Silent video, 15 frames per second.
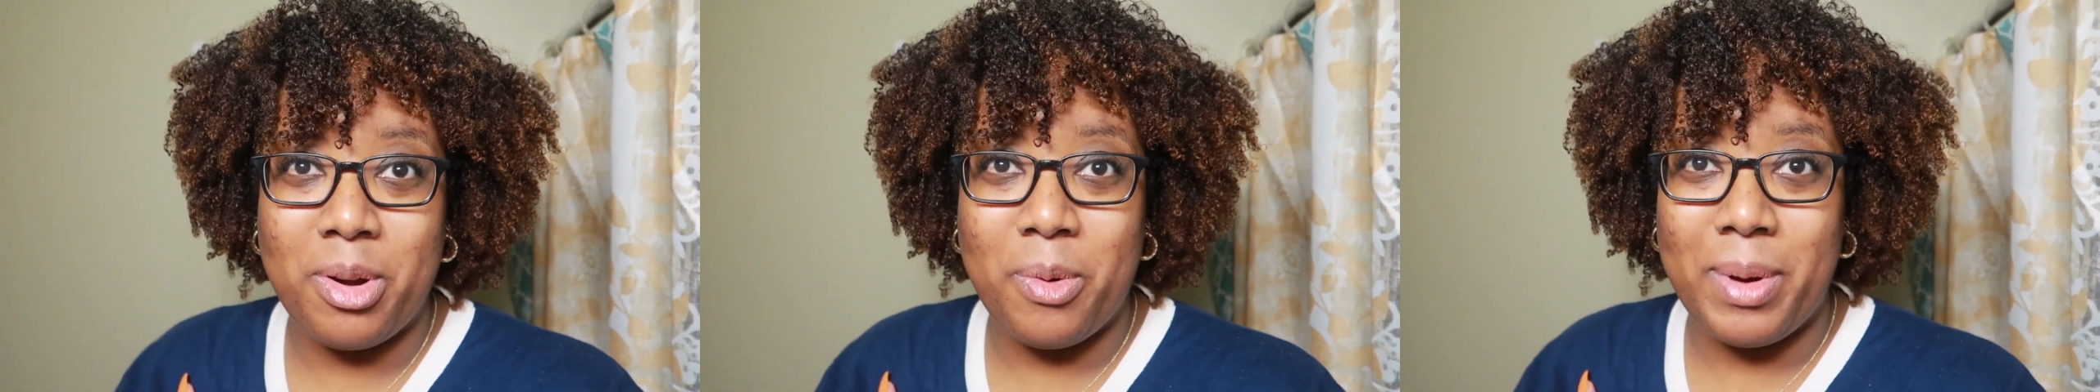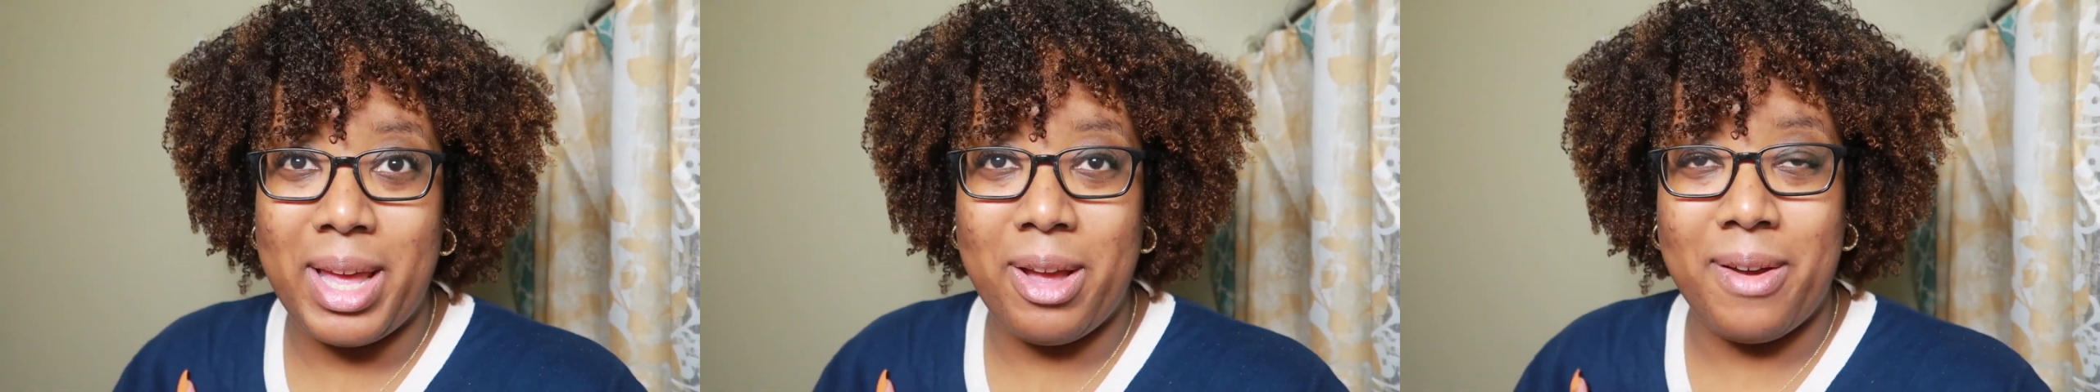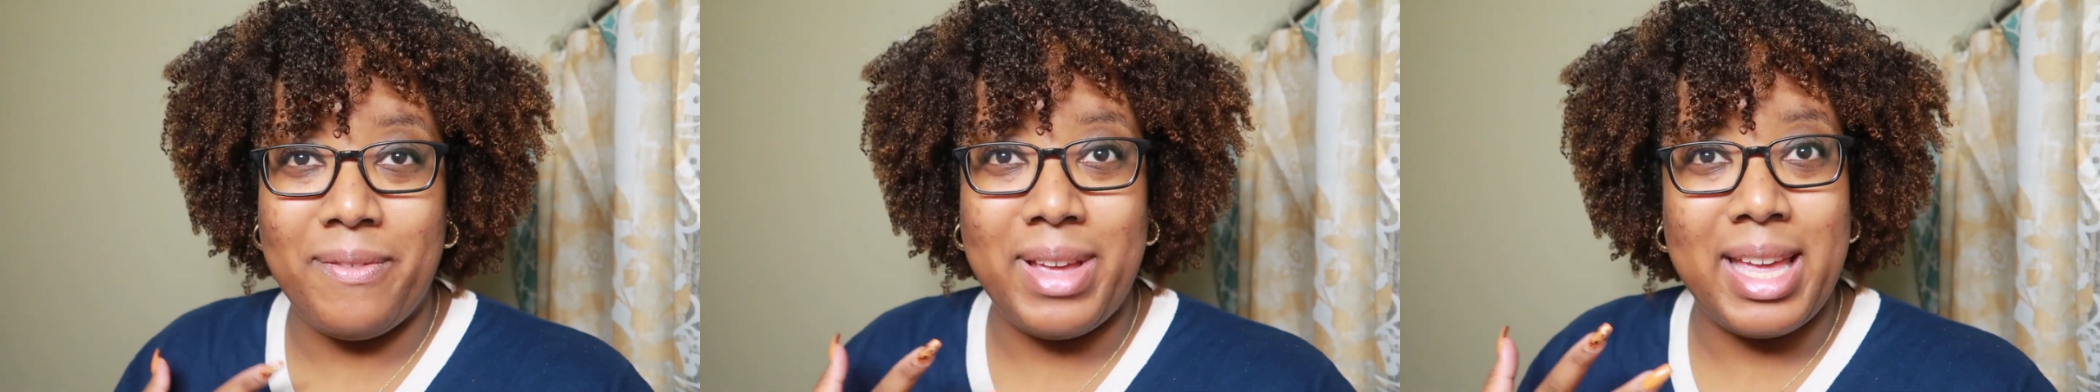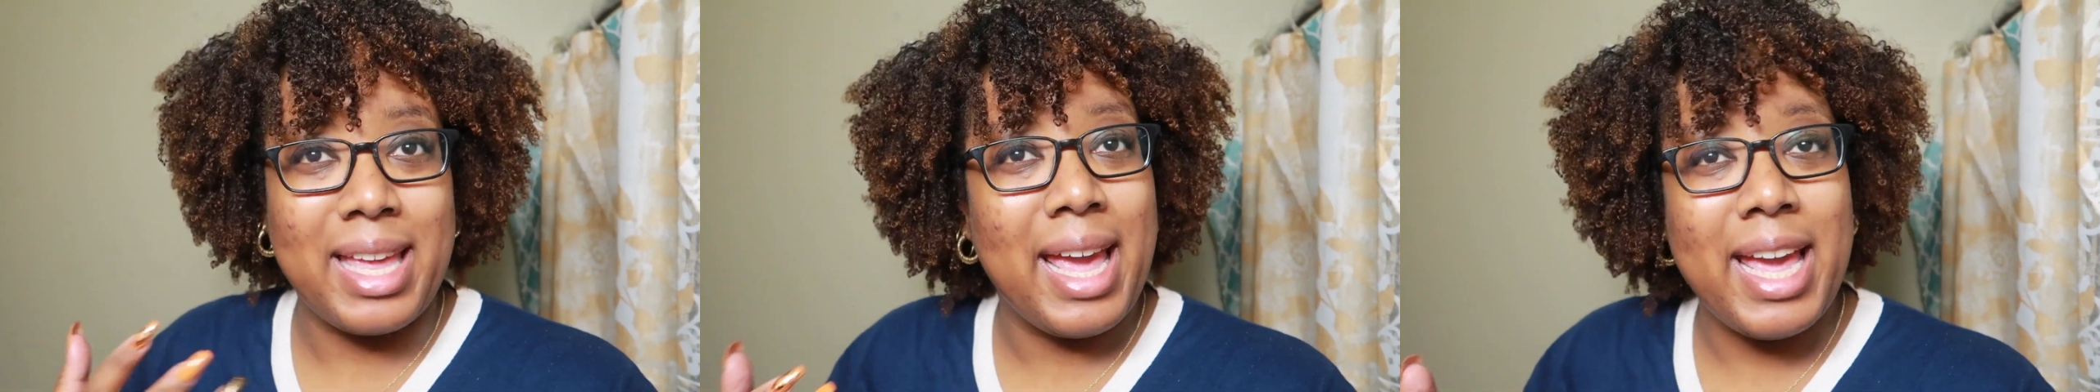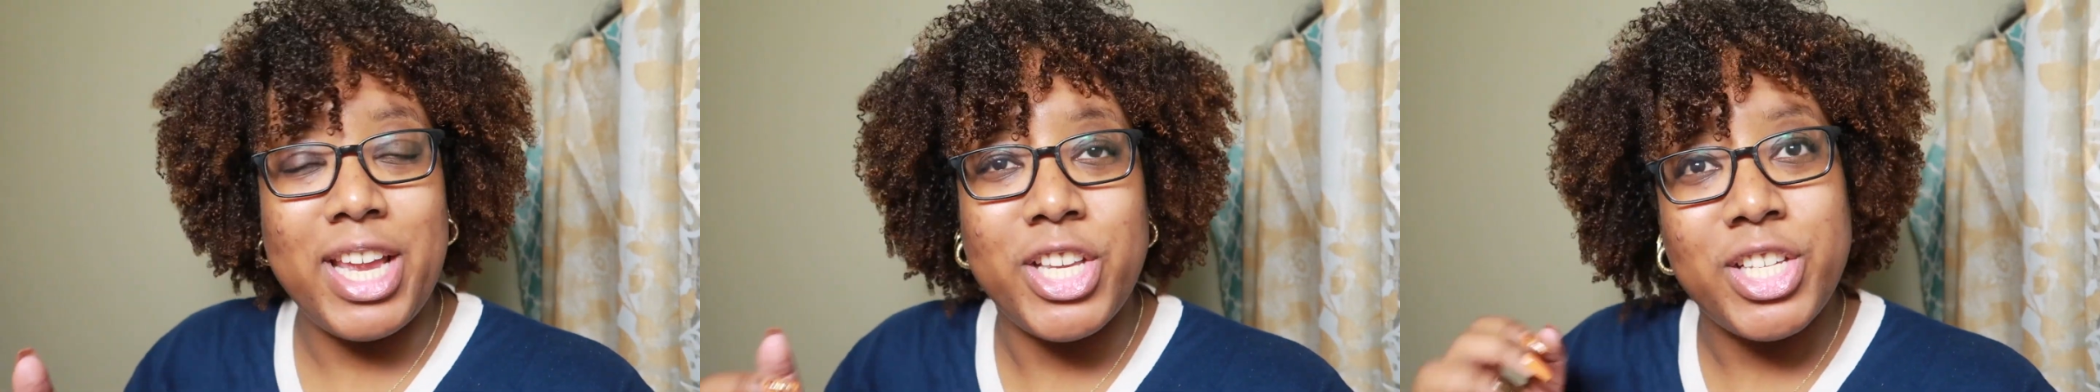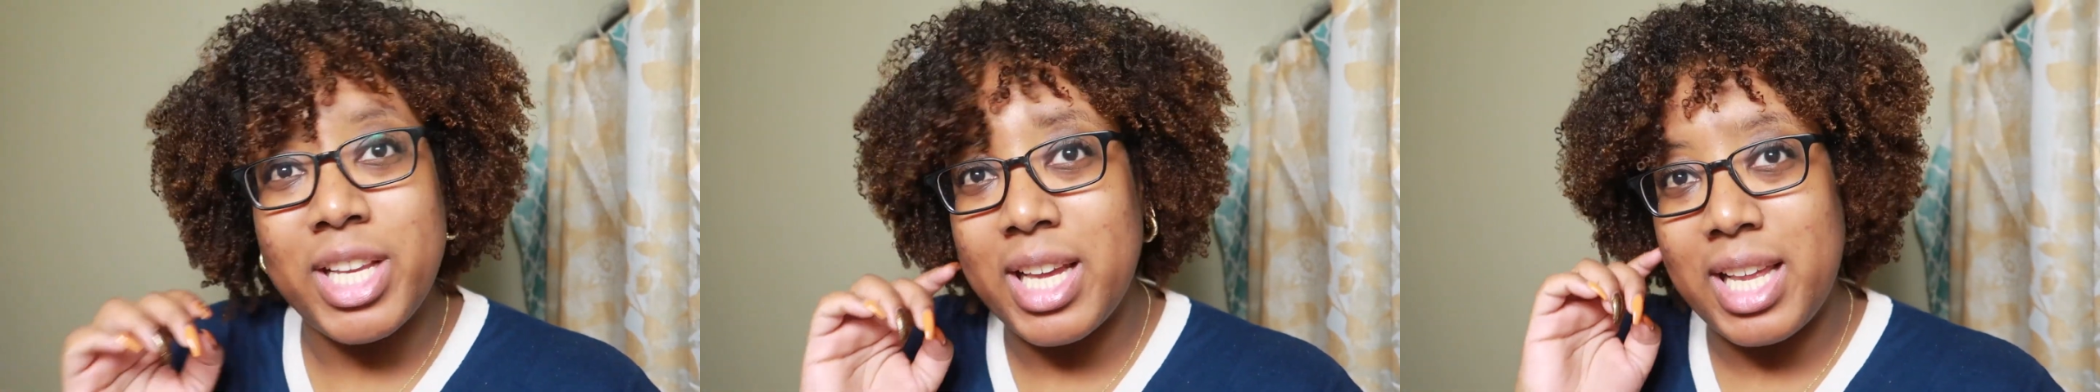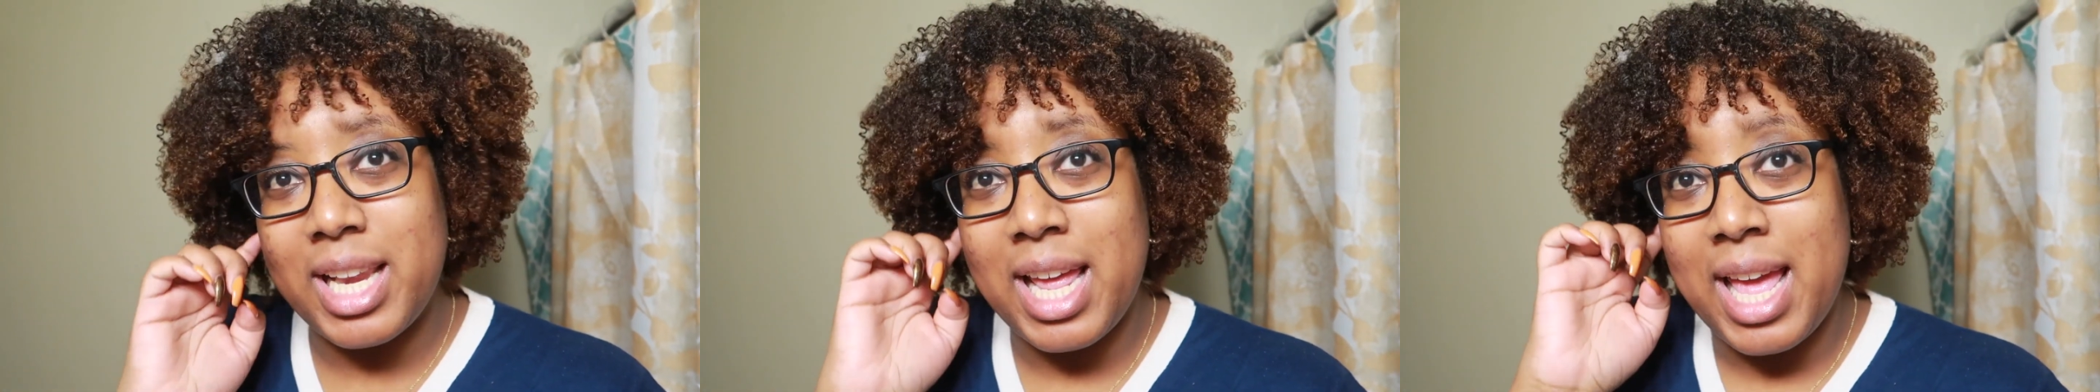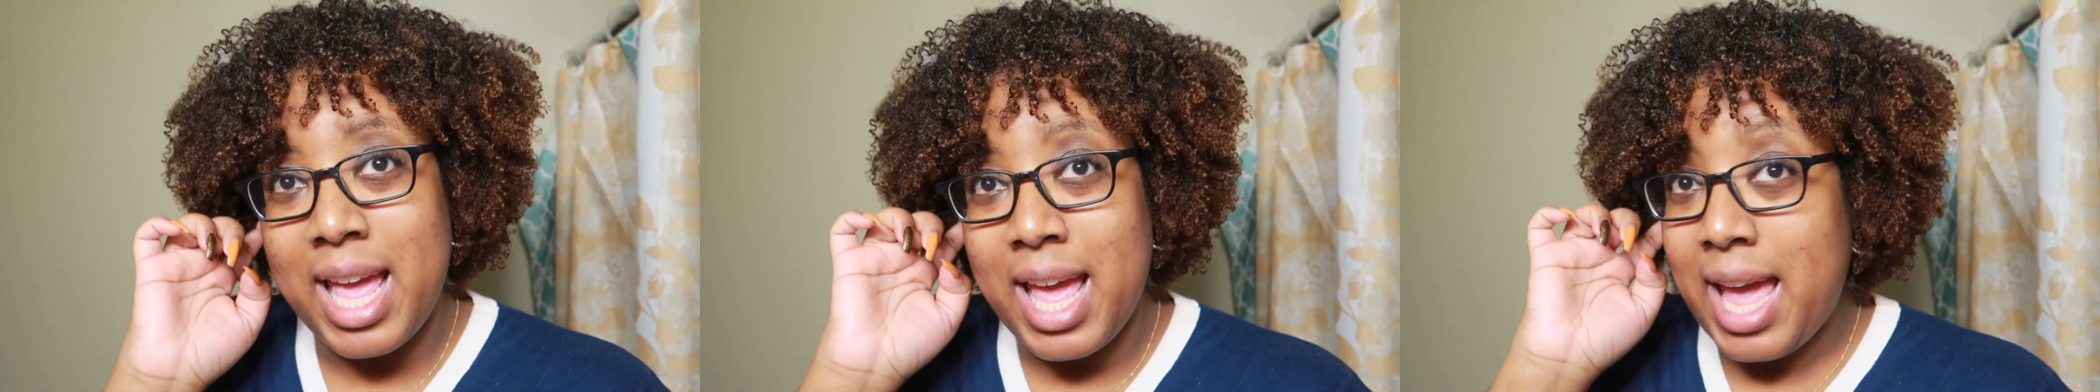away on
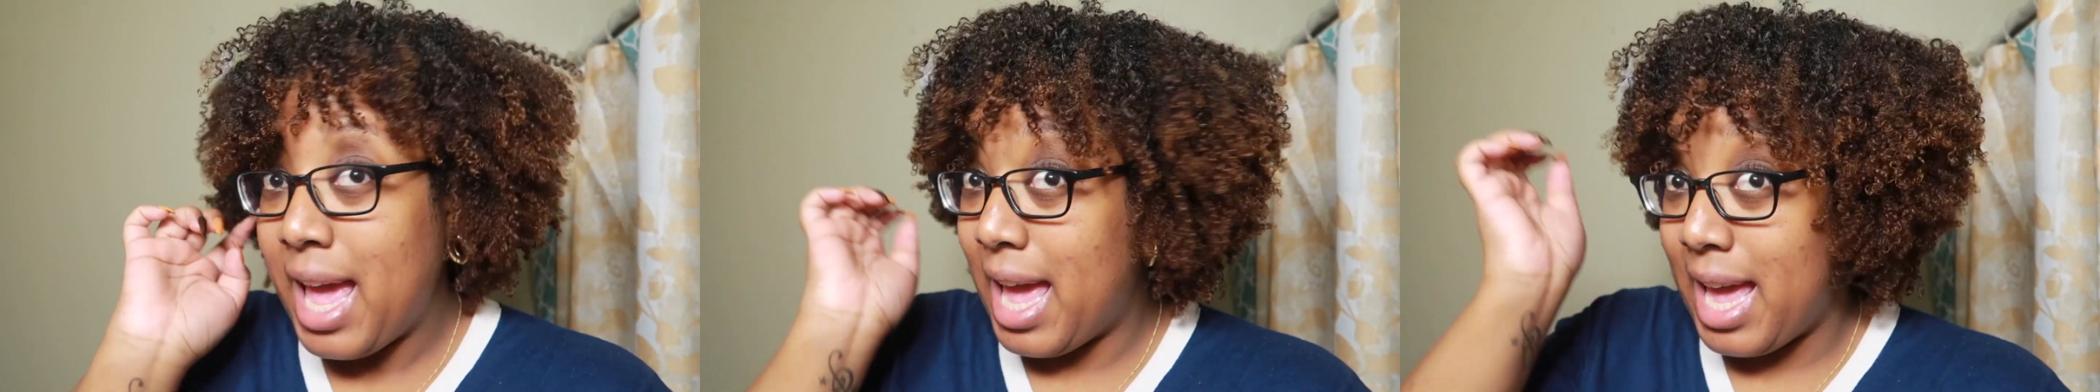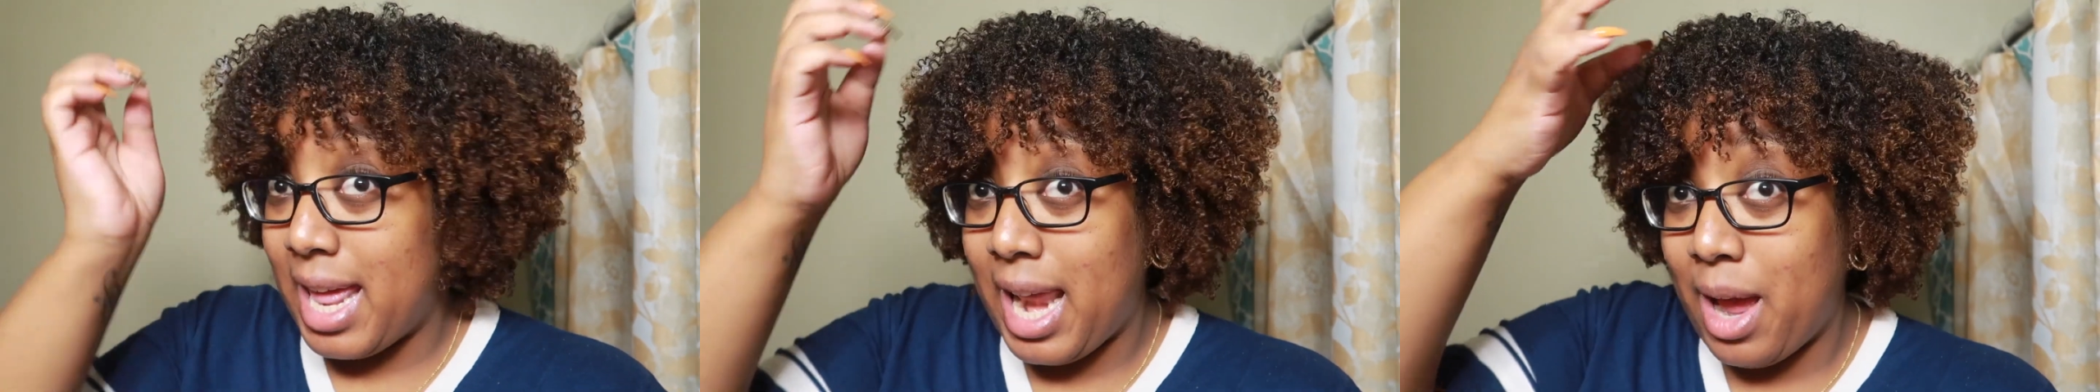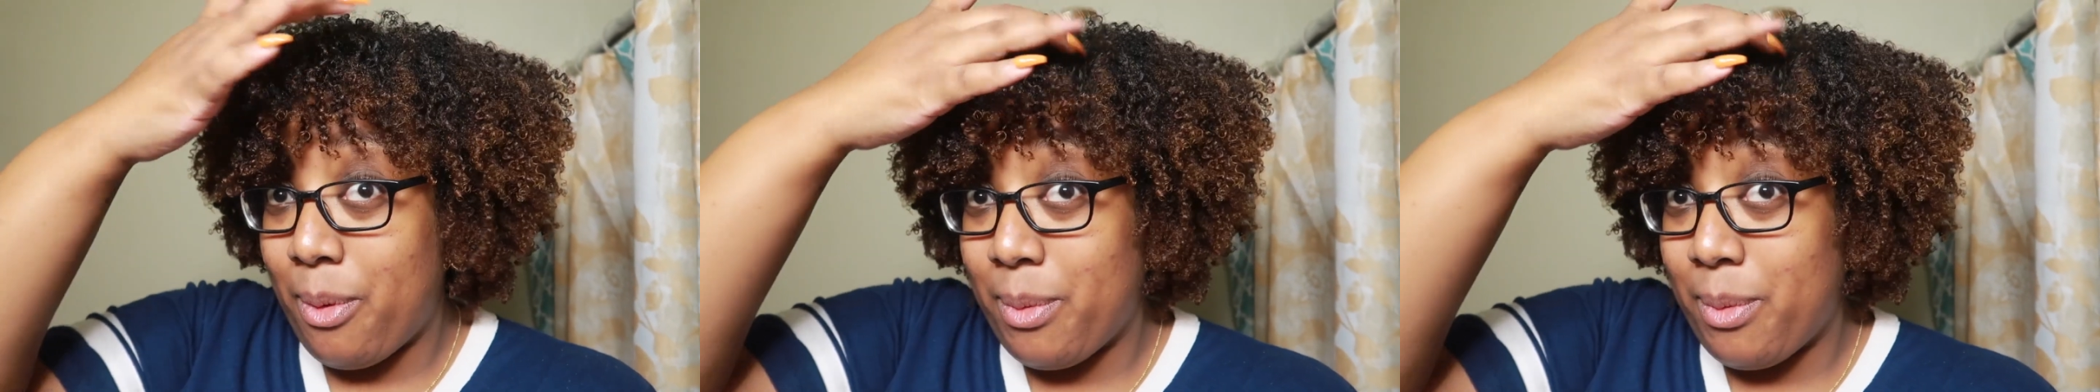vacation and I